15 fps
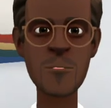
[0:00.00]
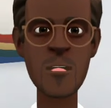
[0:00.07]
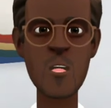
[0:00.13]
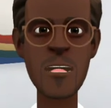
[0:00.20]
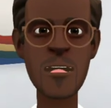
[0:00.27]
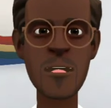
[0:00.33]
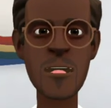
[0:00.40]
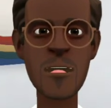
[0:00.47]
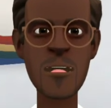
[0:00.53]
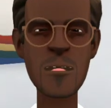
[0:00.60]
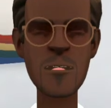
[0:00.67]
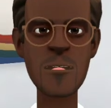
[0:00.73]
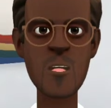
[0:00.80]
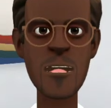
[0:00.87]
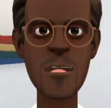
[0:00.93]
a
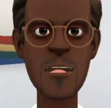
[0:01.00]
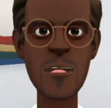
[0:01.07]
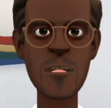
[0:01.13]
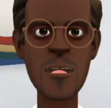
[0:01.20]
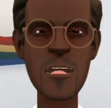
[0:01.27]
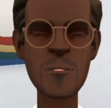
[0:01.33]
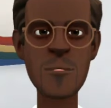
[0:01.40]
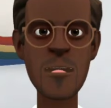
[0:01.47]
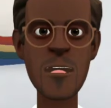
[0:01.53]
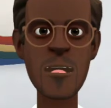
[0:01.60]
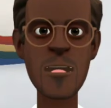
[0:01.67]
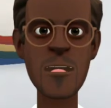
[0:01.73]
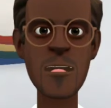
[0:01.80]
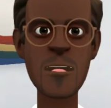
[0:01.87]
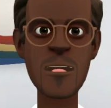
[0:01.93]
128 kilobits
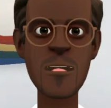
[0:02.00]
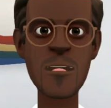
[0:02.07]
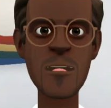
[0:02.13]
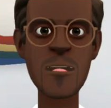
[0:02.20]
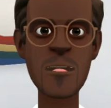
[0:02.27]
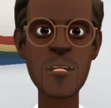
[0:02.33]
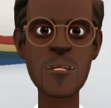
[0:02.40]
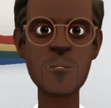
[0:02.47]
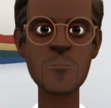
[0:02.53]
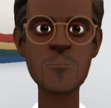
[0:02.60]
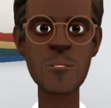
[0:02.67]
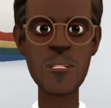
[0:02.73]
data cache,